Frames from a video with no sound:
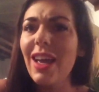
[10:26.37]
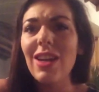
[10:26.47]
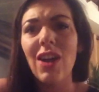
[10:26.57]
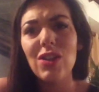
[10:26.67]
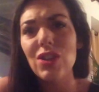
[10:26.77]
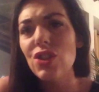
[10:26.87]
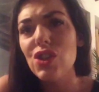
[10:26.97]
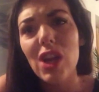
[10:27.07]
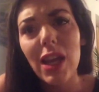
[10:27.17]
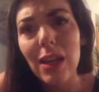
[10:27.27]
and not to
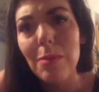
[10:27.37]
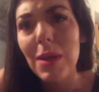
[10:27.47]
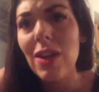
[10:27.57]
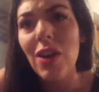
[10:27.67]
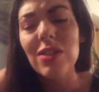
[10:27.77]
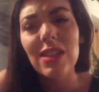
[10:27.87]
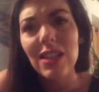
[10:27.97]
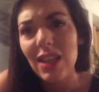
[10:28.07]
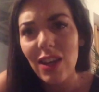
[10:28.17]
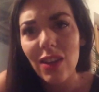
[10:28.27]
shame and not to
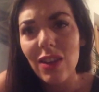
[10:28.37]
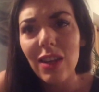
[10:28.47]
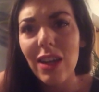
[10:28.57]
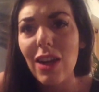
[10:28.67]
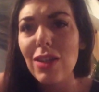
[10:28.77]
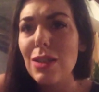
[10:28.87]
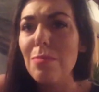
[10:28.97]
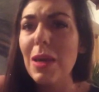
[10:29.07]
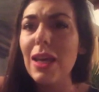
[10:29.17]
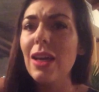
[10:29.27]
guilt and not to
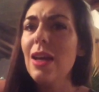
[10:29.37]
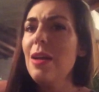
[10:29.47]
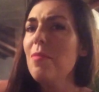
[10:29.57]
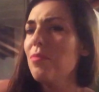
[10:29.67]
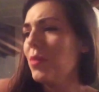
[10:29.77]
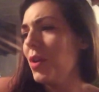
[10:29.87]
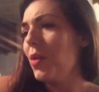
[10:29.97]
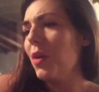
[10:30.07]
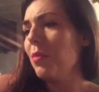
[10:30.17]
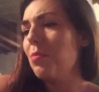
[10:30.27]
make,
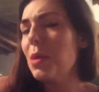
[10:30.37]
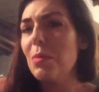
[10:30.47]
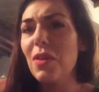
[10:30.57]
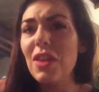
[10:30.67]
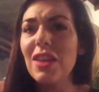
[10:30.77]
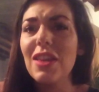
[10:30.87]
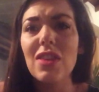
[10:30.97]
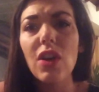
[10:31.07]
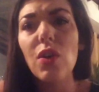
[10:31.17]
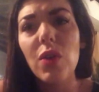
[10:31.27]
people think
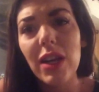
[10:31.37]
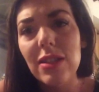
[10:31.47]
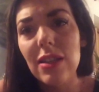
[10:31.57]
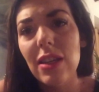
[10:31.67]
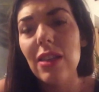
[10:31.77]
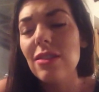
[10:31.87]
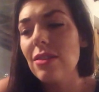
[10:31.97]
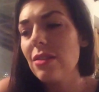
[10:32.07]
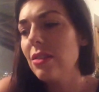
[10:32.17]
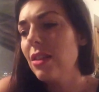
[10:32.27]
that they're crazy.
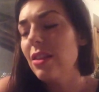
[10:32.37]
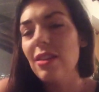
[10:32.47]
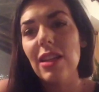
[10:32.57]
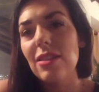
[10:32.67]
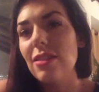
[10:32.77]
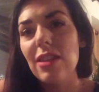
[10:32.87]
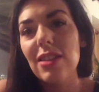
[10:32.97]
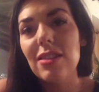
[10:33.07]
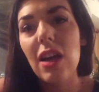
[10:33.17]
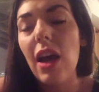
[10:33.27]

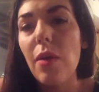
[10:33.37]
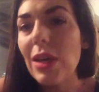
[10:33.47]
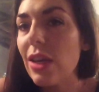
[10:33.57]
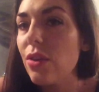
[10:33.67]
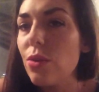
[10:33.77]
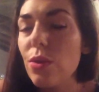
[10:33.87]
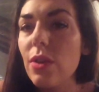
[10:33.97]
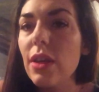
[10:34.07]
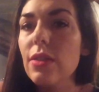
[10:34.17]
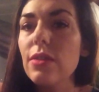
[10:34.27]
That's not how we get through
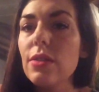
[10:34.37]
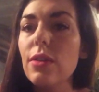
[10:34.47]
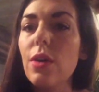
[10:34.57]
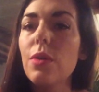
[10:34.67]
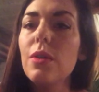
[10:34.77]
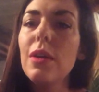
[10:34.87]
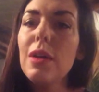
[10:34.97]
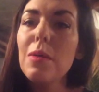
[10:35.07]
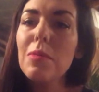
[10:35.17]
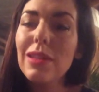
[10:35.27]
this. So
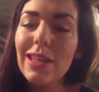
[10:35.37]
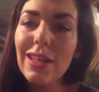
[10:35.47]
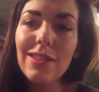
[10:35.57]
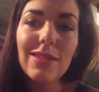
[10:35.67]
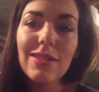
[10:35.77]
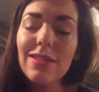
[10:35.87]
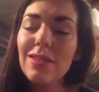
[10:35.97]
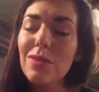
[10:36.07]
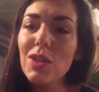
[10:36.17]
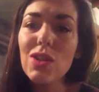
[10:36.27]
please
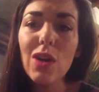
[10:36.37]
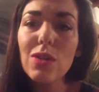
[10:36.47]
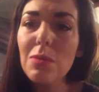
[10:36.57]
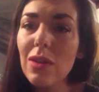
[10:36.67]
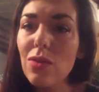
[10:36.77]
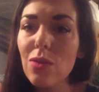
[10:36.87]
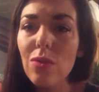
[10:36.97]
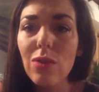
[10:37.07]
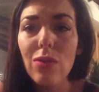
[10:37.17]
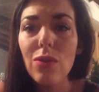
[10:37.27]
reach out to me
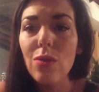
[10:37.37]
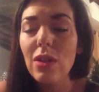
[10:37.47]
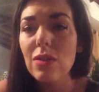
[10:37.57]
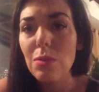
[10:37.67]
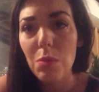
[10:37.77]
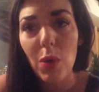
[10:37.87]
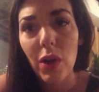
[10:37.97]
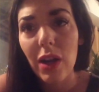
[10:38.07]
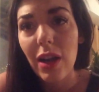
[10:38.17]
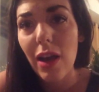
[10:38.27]
if you need
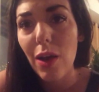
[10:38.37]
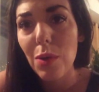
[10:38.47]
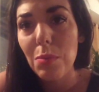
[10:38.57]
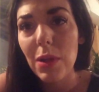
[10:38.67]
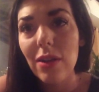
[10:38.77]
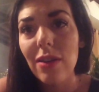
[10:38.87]
support and help,